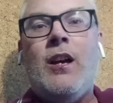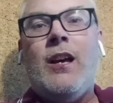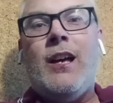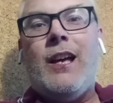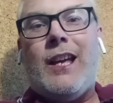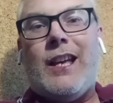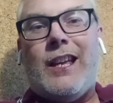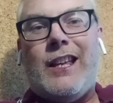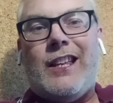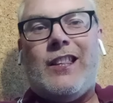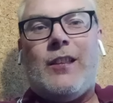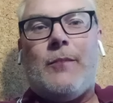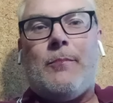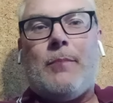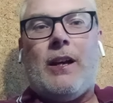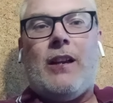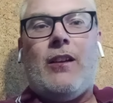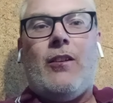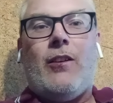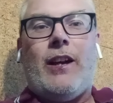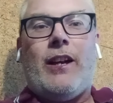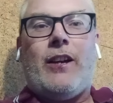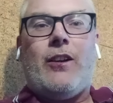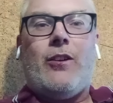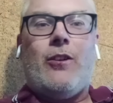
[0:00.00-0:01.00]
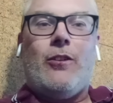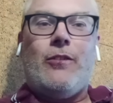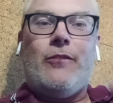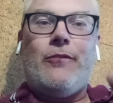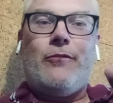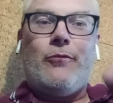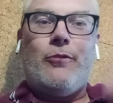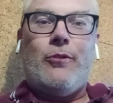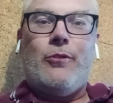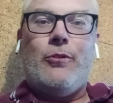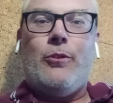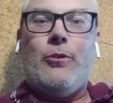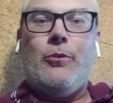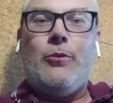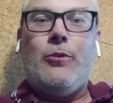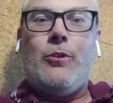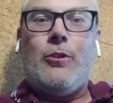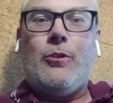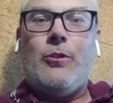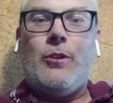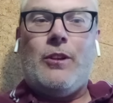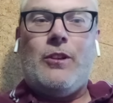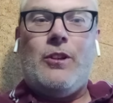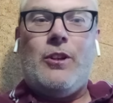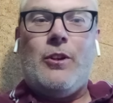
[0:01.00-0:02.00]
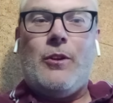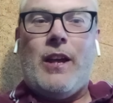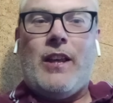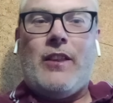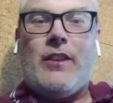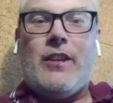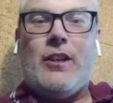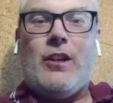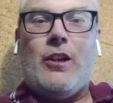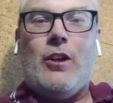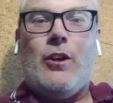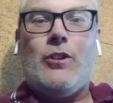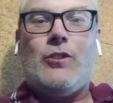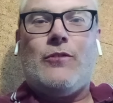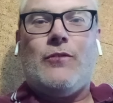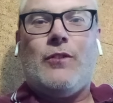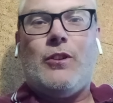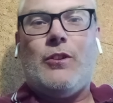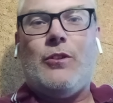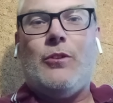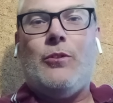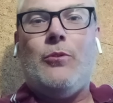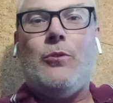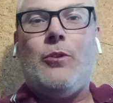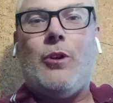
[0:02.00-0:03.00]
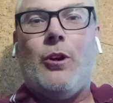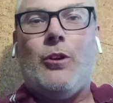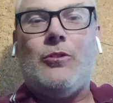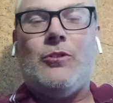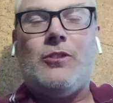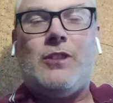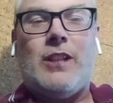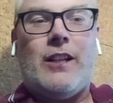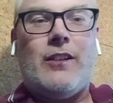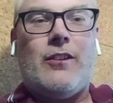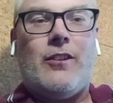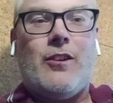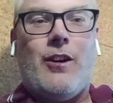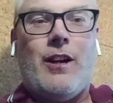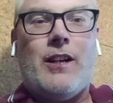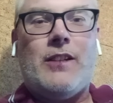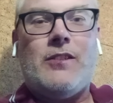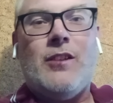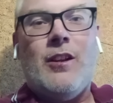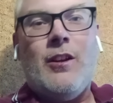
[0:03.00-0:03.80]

hit the bell icon for a new, and you get the alerts for the new content, guys.